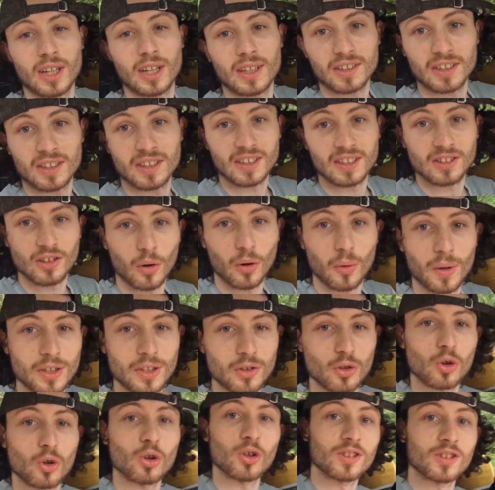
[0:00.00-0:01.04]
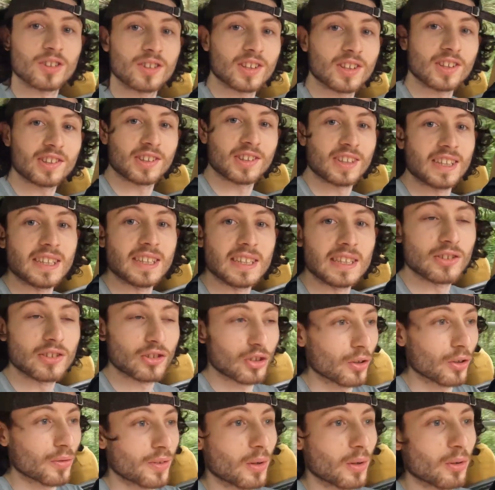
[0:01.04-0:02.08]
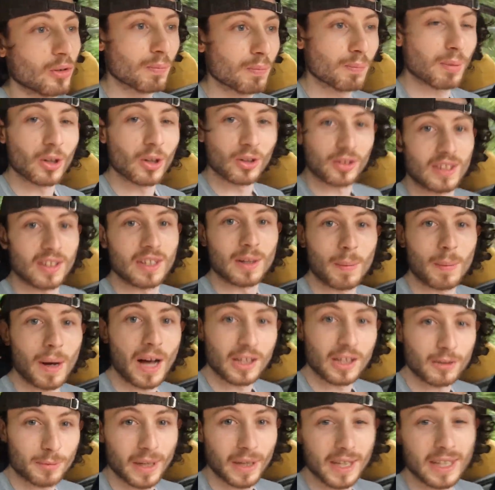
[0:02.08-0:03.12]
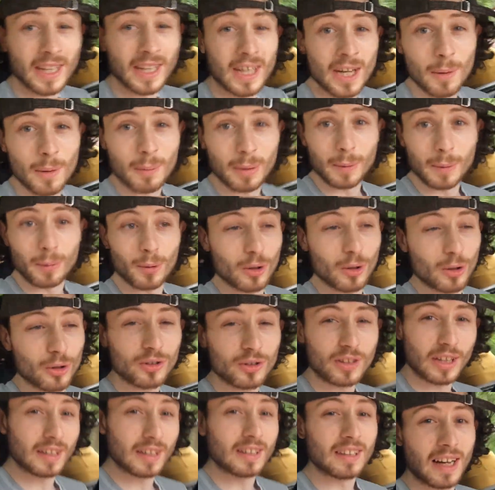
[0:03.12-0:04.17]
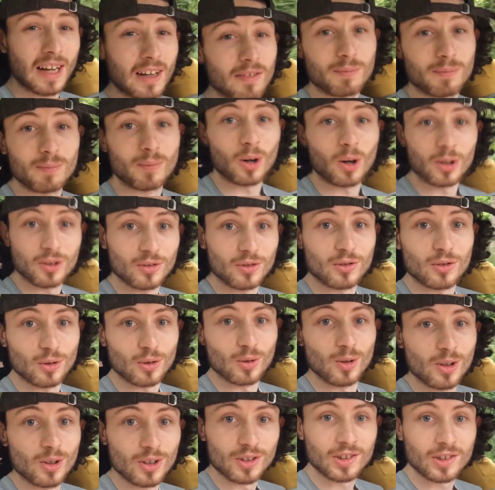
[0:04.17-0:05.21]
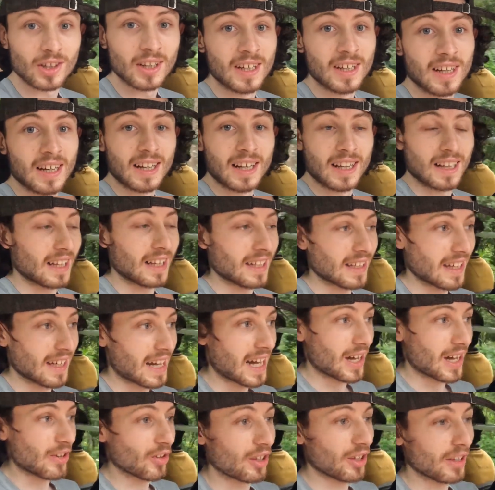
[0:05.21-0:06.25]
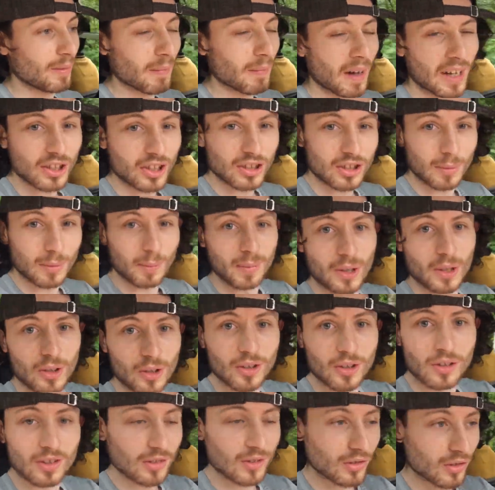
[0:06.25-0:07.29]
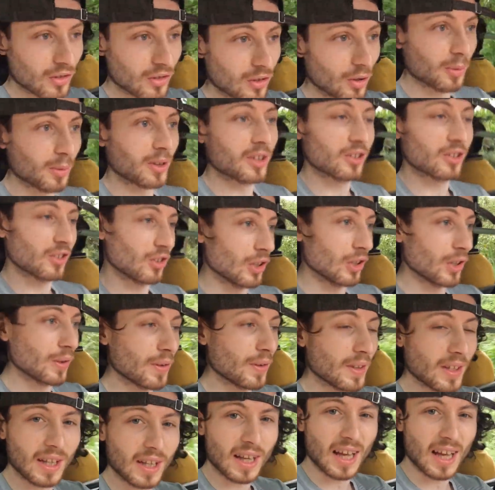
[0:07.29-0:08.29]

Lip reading: interesting. It's always good to see stuff on built in the pathway. People who didn't have modern tools, like how they managed to build some of the stuff,